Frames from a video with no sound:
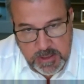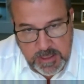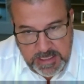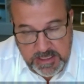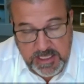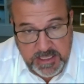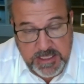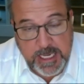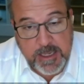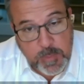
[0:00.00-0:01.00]
is a
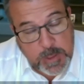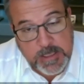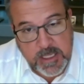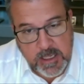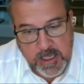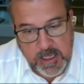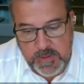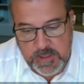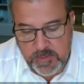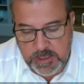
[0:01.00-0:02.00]
second piece. And I'll give you
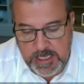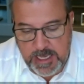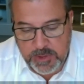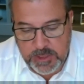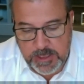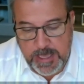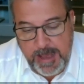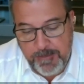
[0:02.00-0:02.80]
some examples of that.